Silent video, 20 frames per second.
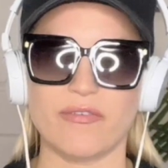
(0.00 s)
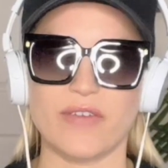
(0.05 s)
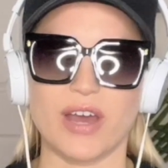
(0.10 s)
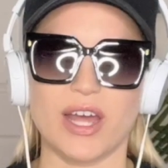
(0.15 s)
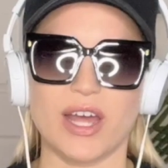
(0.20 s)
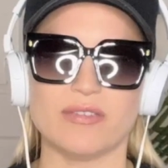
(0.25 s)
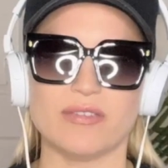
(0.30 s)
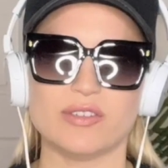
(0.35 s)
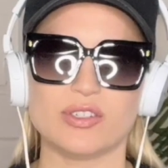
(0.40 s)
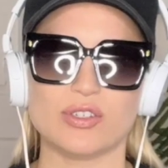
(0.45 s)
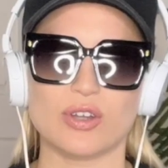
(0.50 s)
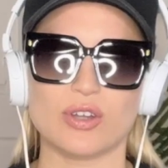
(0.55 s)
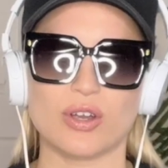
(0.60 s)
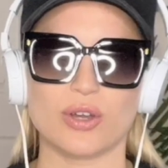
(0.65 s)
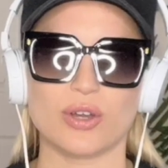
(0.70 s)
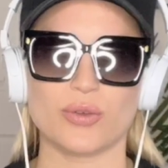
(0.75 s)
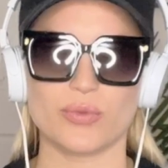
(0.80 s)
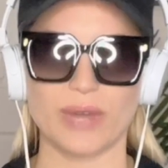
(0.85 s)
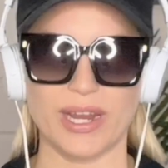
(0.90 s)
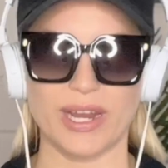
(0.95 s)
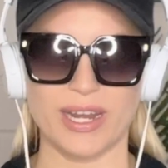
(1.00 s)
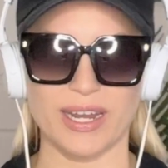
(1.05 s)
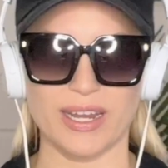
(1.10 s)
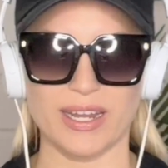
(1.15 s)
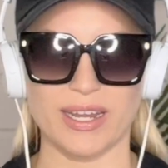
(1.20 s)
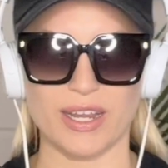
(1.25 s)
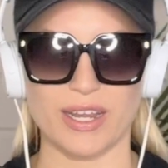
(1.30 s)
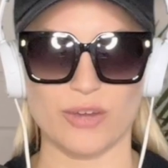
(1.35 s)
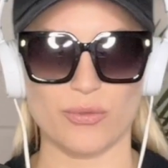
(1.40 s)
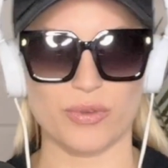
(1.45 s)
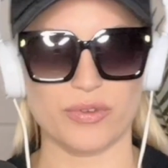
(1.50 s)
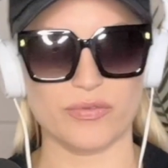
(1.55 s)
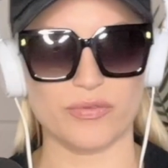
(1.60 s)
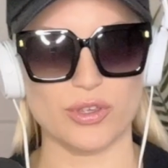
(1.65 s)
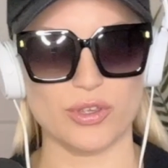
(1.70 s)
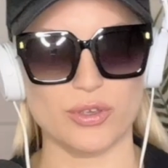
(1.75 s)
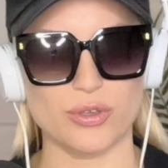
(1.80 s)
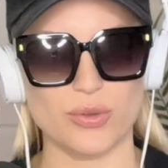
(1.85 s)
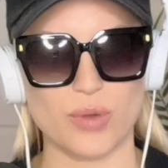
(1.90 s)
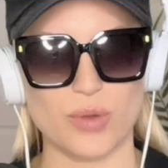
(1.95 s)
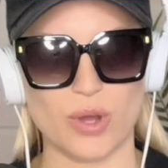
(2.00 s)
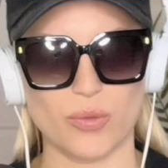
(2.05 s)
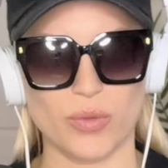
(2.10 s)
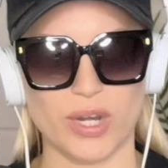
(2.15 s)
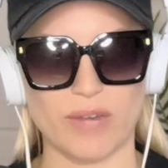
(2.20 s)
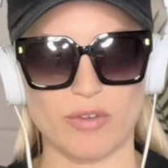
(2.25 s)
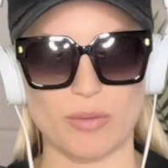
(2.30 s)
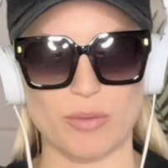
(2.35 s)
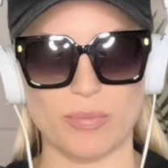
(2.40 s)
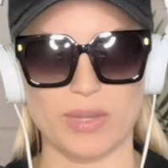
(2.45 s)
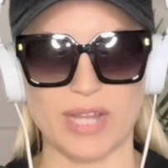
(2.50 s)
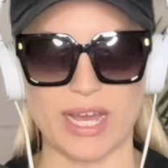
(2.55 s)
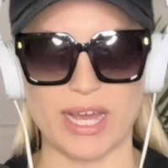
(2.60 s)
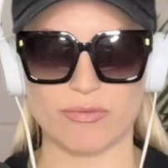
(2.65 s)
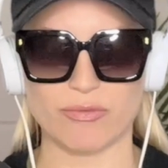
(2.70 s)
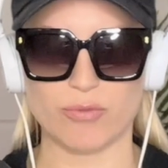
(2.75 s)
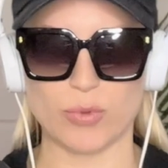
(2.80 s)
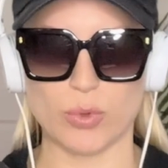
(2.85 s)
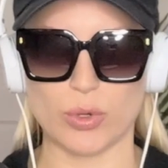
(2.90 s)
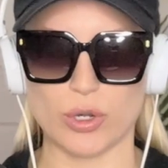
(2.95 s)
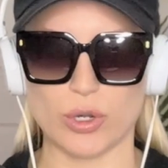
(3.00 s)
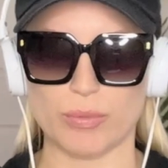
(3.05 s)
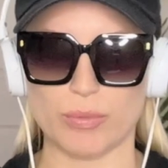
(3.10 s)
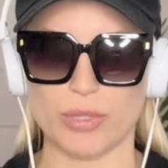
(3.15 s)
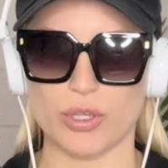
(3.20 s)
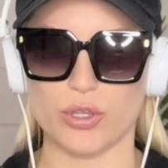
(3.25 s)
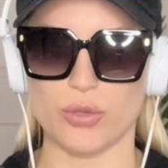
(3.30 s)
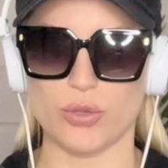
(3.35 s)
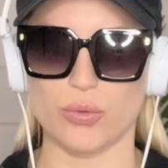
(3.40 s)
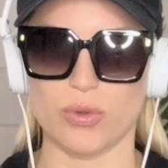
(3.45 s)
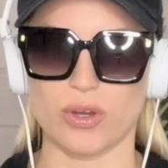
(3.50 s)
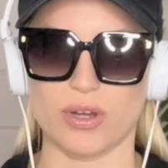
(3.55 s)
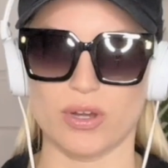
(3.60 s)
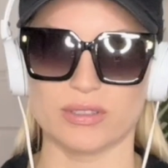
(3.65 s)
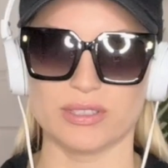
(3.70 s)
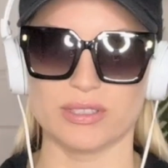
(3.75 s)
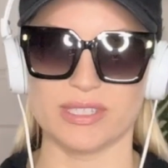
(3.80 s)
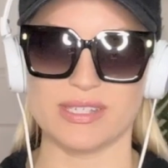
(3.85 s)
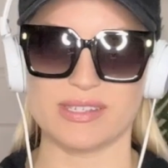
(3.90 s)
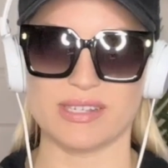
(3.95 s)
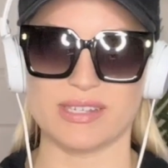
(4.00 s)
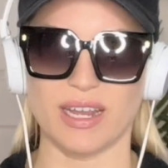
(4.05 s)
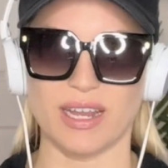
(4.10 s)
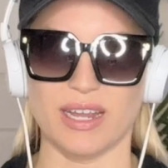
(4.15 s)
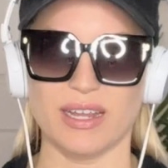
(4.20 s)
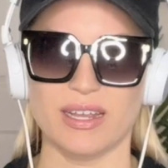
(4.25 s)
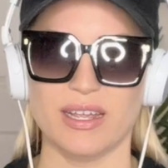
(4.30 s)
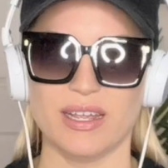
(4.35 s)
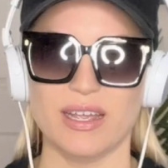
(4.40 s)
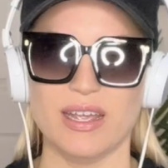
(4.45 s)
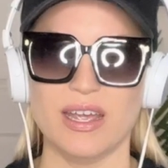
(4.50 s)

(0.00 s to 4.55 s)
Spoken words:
5-star rating and review on whatever platform you are listening?